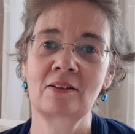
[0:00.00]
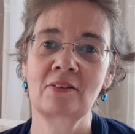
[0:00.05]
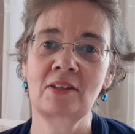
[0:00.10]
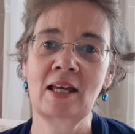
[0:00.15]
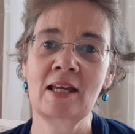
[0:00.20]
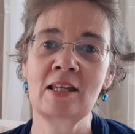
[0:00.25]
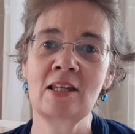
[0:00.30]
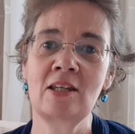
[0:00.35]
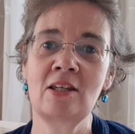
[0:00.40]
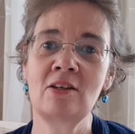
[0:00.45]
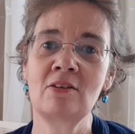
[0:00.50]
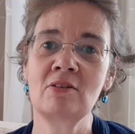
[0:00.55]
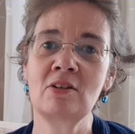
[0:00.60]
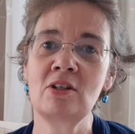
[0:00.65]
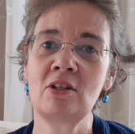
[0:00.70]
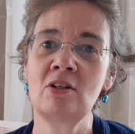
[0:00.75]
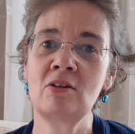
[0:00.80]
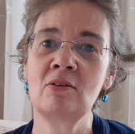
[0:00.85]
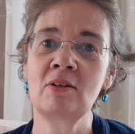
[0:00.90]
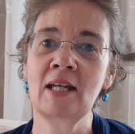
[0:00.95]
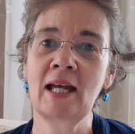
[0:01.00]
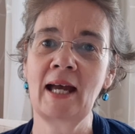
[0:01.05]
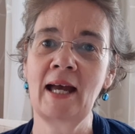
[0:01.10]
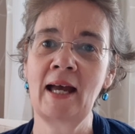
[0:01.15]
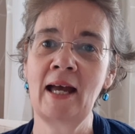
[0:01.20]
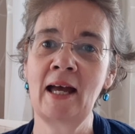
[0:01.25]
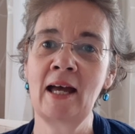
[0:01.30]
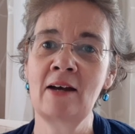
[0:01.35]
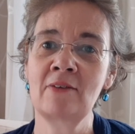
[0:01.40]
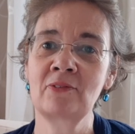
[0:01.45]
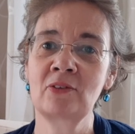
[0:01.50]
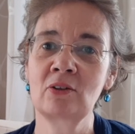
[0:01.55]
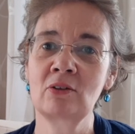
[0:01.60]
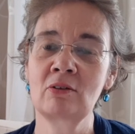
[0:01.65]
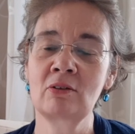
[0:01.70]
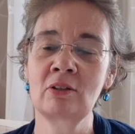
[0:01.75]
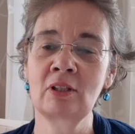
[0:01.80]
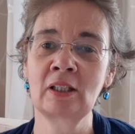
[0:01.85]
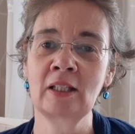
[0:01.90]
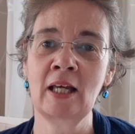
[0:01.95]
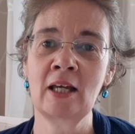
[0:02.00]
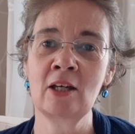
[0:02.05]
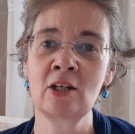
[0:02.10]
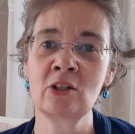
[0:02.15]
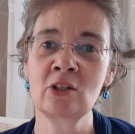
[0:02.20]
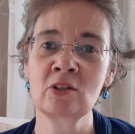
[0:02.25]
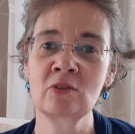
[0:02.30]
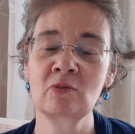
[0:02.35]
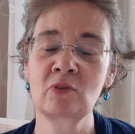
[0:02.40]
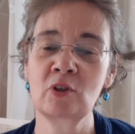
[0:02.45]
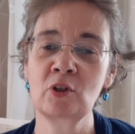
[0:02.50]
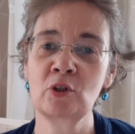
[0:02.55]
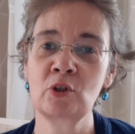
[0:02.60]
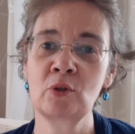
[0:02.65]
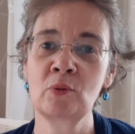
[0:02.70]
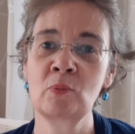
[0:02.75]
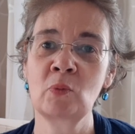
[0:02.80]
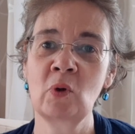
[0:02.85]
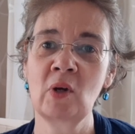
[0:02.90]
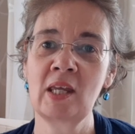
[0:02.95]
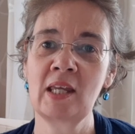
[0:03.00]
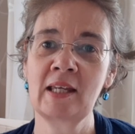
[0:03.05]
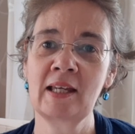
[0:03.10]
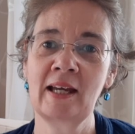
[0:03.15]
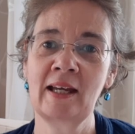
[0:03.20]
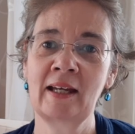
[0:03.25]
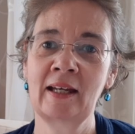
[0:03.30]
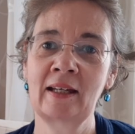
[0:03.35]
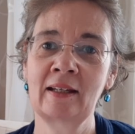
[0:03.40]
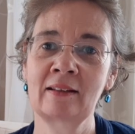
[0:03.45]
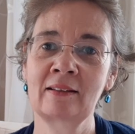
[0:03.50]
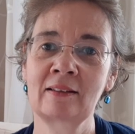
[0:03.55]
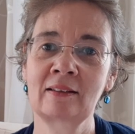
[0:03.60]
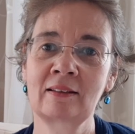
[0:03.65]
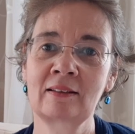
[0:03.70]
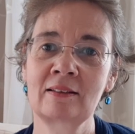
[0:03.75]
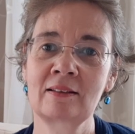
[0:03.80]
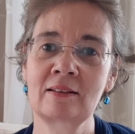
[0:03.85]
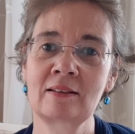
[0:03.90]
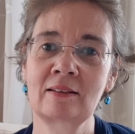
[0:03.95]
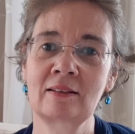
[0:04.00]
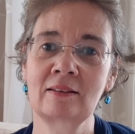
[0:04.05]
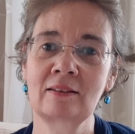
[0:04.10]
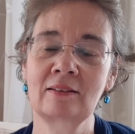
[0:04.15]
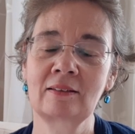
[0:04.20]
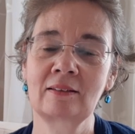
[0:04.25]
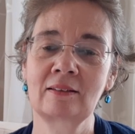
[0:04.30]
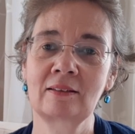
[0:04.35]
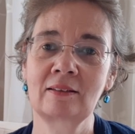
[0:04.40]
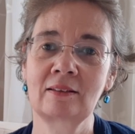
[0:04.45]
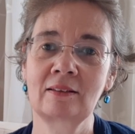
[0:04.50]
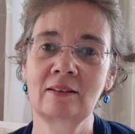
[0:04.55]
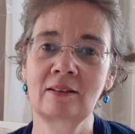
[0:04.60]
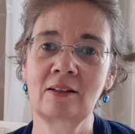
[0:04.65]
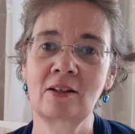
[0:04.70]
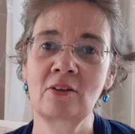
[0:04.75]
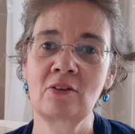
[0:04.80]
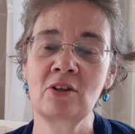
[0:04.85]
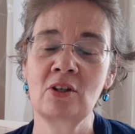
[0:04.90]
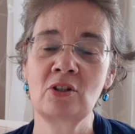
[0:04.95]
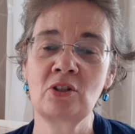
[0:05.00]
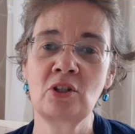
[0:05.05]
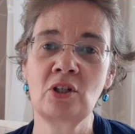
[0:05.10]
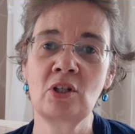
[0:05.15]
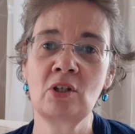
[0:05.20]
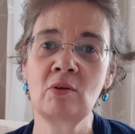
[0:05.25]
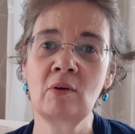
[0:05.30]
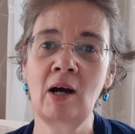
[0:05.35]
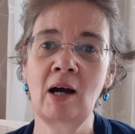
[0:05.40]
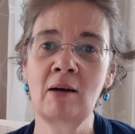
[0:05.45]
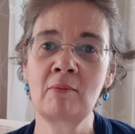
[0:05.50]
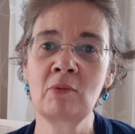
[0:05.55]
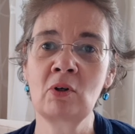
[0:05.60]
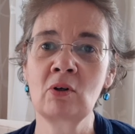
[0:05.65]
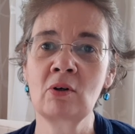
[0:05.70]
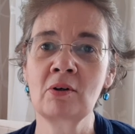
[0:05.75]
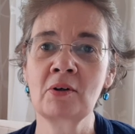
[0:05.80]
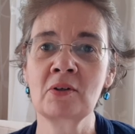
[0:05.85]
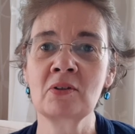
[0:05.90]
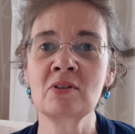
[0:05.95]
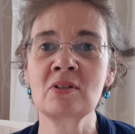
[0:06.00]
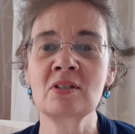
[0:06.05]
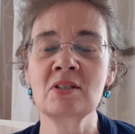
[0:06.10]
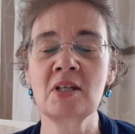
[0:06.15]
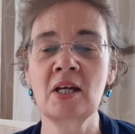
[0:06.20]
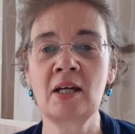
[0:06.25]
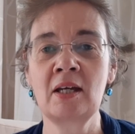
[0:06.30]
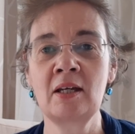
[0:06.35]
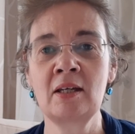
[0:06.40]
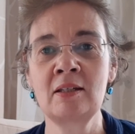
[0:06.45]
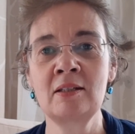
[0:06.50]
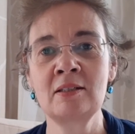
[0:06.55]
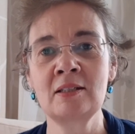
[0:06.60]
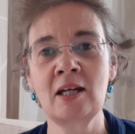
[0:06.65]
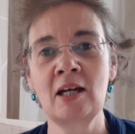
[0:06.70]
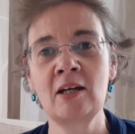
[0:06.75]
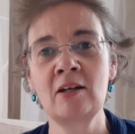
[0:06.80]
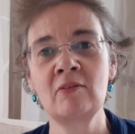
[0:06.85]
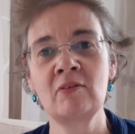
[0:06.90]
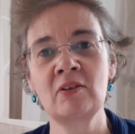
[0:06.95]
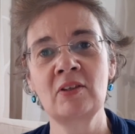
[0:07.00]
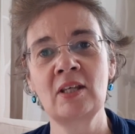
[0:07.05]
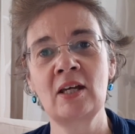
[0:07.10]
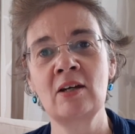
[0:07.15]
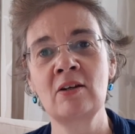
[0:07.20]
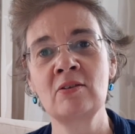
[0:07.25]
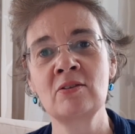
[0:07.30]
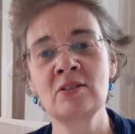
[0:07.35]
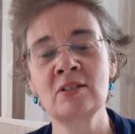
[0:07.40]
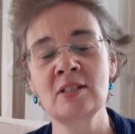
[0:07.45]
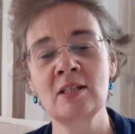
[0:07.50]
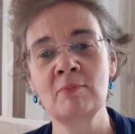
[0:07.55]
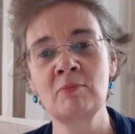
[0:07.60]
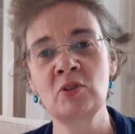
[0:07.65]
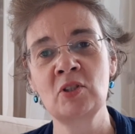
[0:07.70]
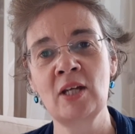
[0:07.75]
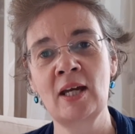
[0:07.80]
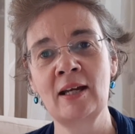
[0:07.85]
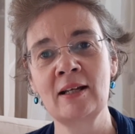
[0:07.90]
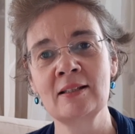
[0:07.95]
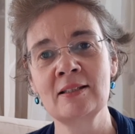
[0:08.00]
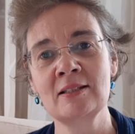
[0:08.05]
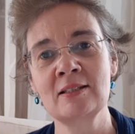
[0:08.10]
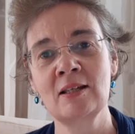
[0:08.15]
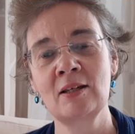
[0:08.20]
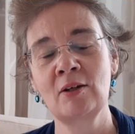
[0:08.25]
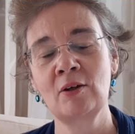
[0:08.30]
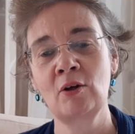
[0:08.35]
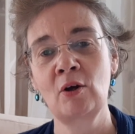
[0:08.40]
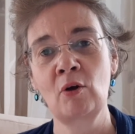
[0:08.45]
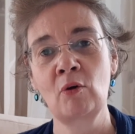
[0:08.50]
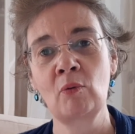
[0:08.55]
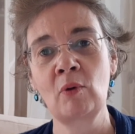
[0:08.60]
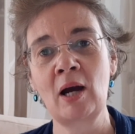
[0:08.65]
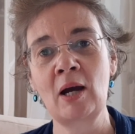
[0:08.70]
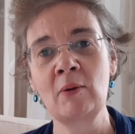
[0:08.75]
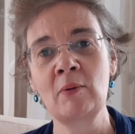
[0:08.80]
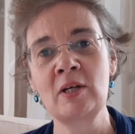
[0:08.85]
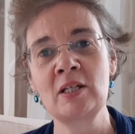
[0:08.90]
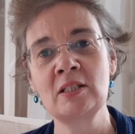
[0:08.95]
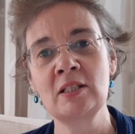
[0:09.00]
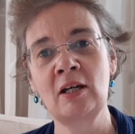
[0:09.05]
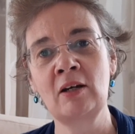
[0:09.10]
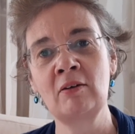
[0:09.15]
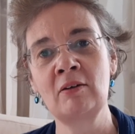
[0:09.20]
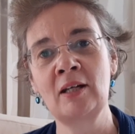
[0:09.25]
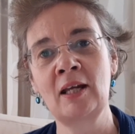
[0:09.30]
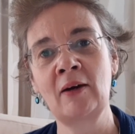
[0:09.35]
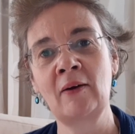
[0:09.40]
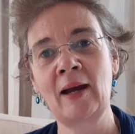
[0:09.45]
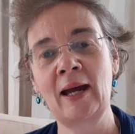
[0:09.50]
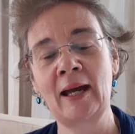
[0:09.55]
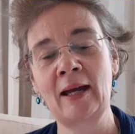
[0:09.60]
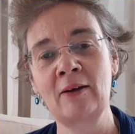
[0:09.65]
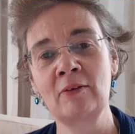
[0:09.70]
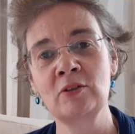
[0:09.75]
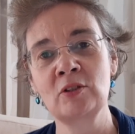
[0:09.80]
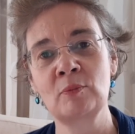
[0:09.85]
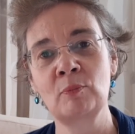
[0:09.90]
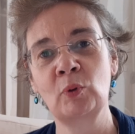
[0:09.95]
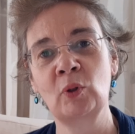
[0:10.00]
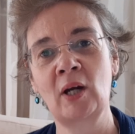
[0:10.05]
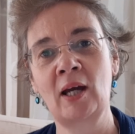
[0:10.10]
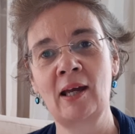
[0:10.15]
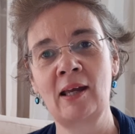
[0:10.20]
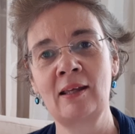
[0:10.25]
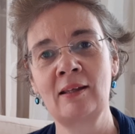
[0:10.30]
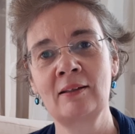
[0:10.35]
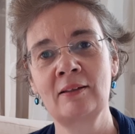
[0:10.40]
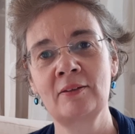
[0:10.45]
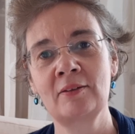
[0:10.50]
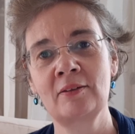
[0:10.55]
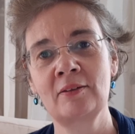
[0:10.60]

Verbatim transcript: Thank you that you care for all those for whom we care, that you are more concerned over those subjects where we don't know how to pray.